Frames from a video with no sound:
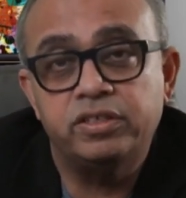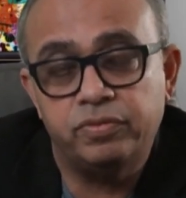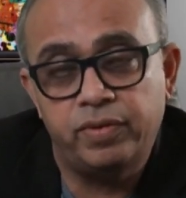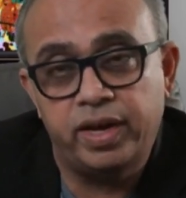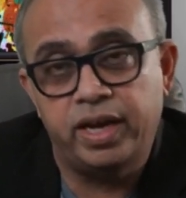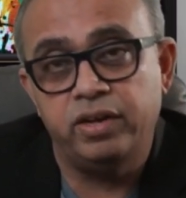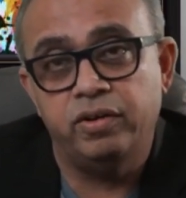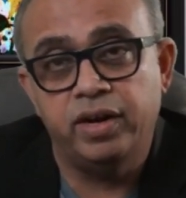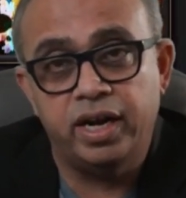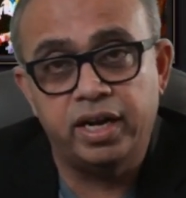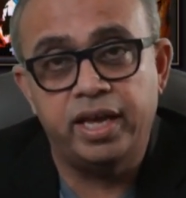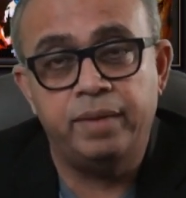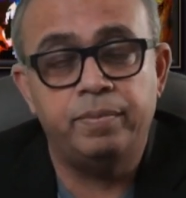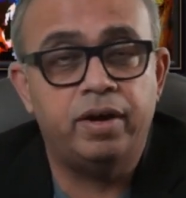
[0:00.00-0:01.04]
where you get
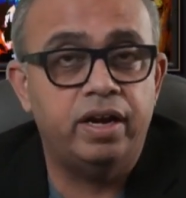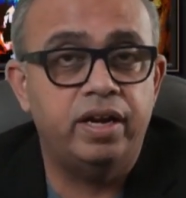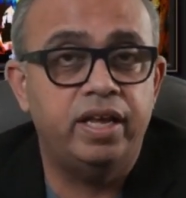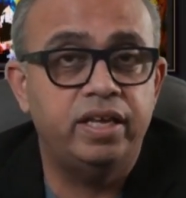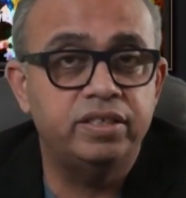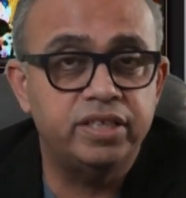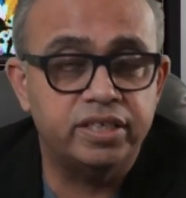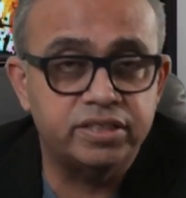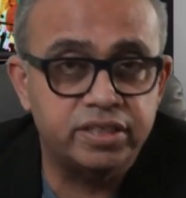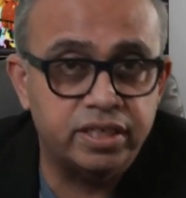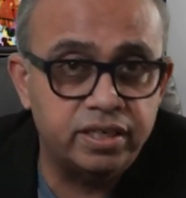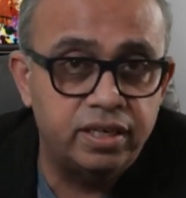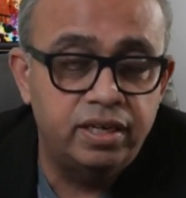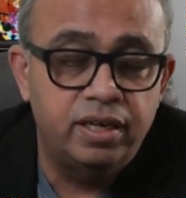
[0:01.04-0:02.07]
mRNA
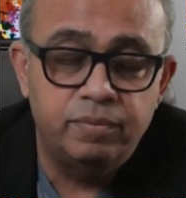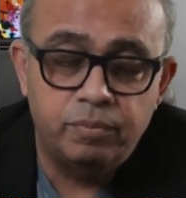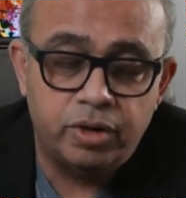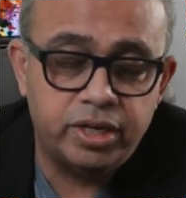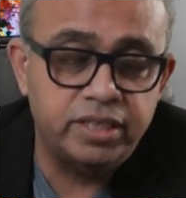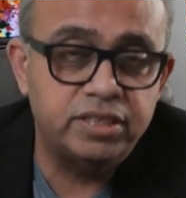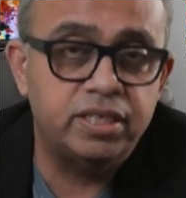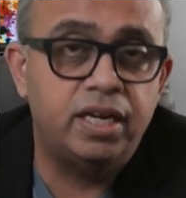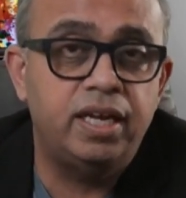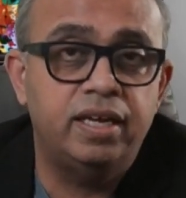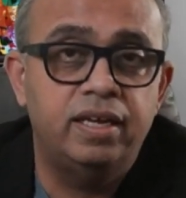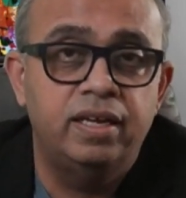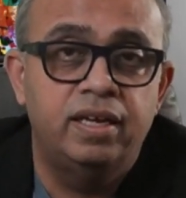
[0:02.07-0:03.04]
injection potentially,